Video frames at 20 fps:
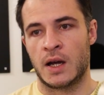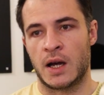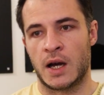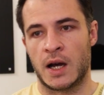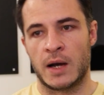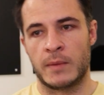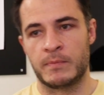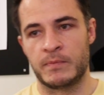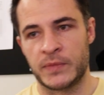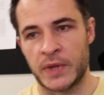
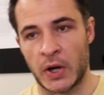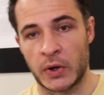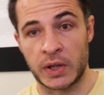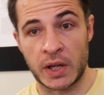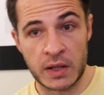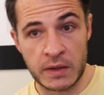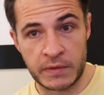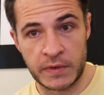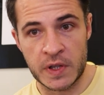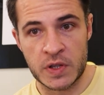Now
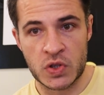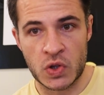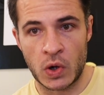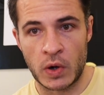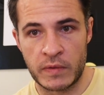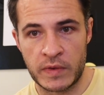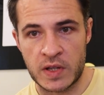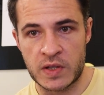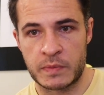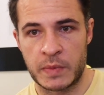another feature
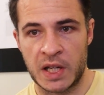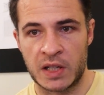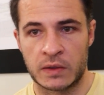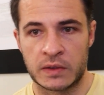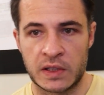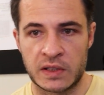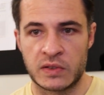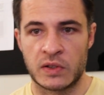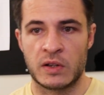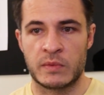of this
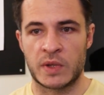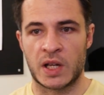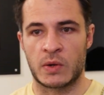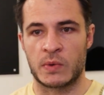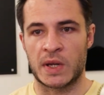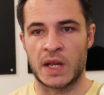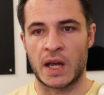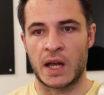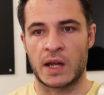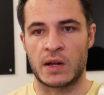penalty term that
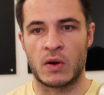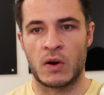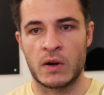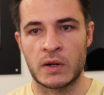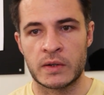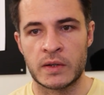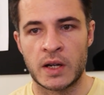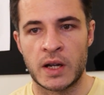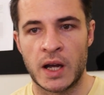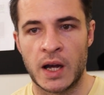we add
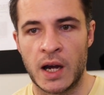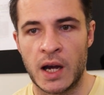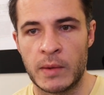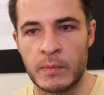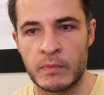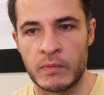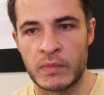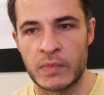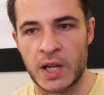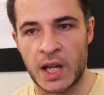
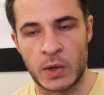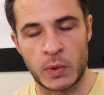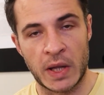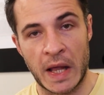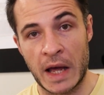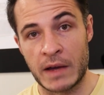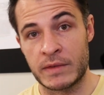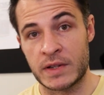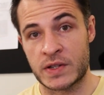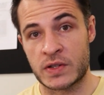on, it will
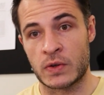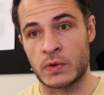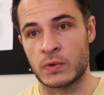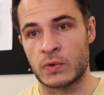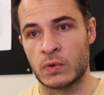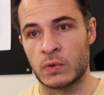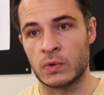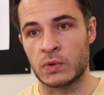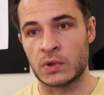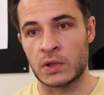have a
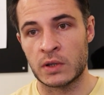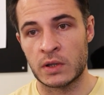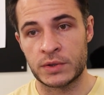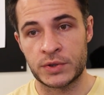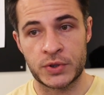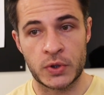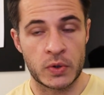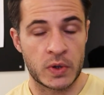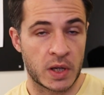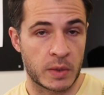so-called
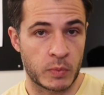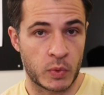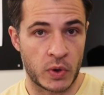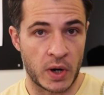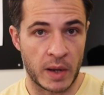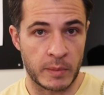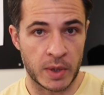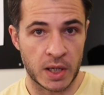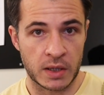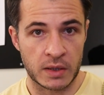tuning
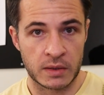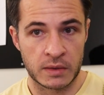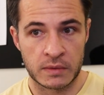parameter.